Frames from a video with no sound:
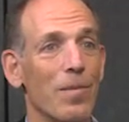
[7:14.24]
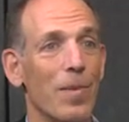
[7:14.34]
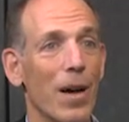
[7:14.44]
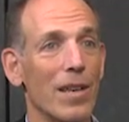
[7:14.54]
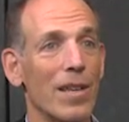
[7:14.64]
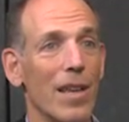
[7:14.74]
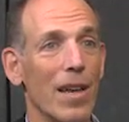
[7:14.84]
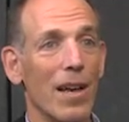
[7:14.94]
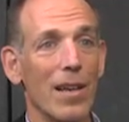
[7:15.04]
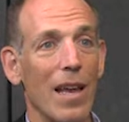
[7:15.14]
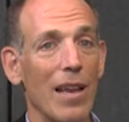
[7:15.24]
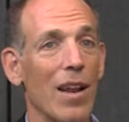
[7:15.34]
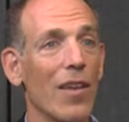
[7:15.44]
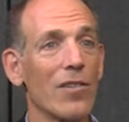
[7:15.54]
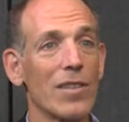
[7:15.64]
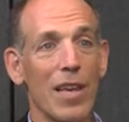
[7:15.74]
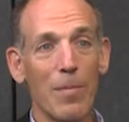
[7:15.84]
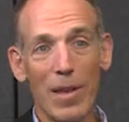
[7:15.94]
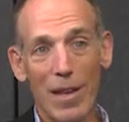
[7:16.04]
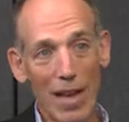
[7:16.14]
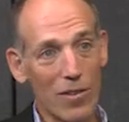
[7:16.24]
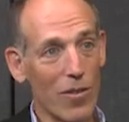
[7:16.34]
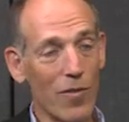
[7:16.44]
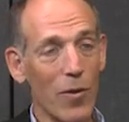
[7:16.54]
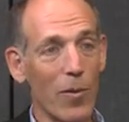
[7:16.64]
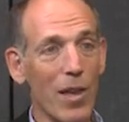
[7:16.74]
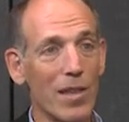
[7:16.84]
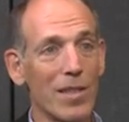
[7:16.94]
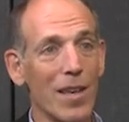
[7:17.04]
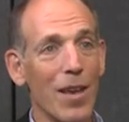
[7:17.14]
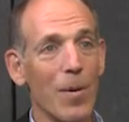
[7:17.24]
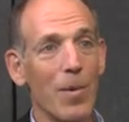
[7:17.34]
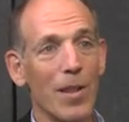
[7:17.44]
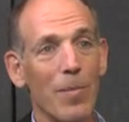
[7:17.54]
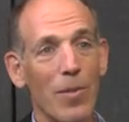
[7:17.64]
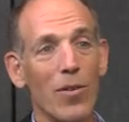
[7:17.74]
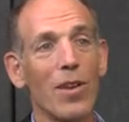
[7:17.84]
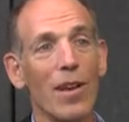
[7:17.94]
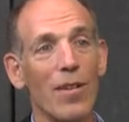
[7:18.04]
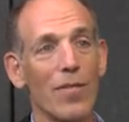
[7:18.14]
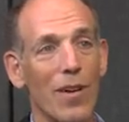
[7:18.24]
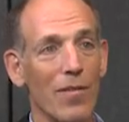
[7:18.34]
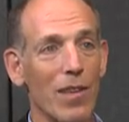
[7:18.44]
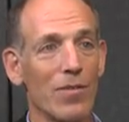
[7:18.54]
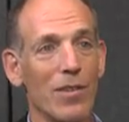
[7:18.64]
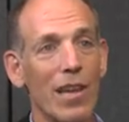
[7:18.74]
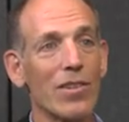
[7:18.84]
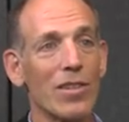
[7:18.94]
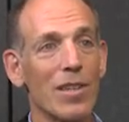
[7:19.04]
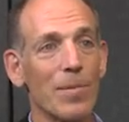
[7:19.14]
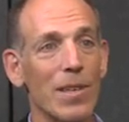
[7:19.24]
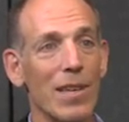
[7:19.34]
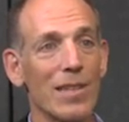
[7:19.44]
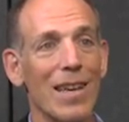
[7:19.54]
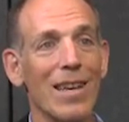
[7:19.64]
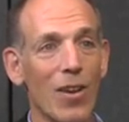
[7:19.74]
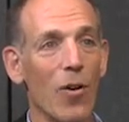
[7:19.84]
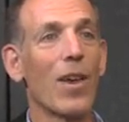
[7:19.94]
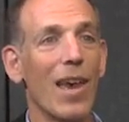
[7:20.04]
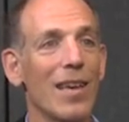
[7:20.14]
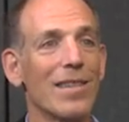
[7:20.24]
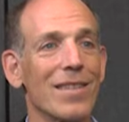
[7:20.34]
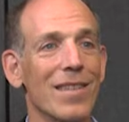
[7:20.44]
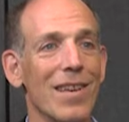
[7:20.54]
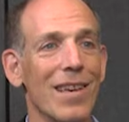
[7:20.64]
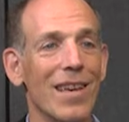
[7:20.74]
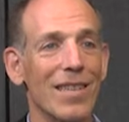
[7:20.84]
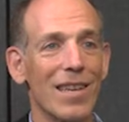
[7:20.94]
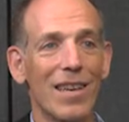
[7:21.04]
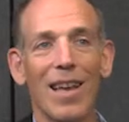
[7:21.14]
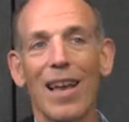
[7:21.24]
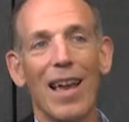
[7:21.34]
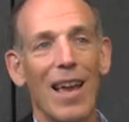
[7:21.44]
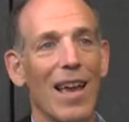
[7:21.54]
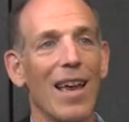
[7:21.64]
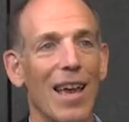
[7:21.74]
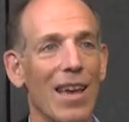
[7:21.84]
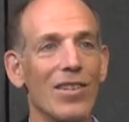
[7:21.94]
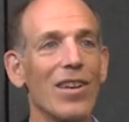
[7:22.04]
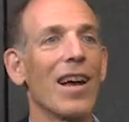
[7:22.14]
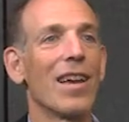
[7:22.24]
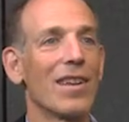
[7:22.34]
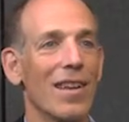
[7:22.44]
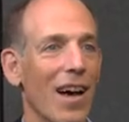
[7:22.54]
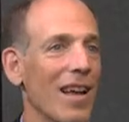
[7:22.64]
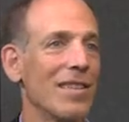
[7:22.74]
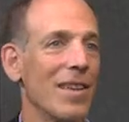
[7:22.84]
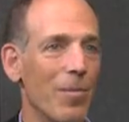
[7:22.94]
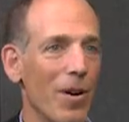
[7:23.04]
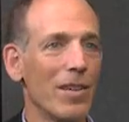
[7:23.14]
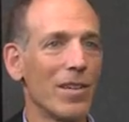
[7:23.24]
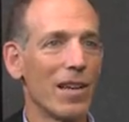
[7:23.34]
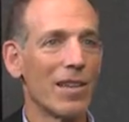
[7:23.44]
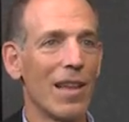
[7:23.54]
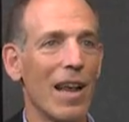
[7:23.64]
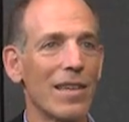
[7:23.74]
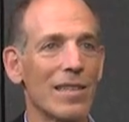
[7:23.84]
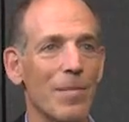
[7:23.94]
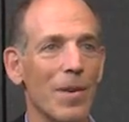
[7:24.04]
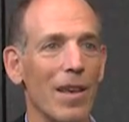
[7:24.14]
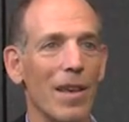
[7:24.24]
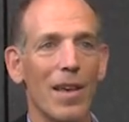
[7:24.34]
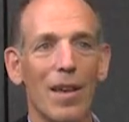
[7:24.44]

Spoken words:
But and in others it can be days or a few weeks. But the beauty of these relationships is, in no case is it a giant IT project that has to be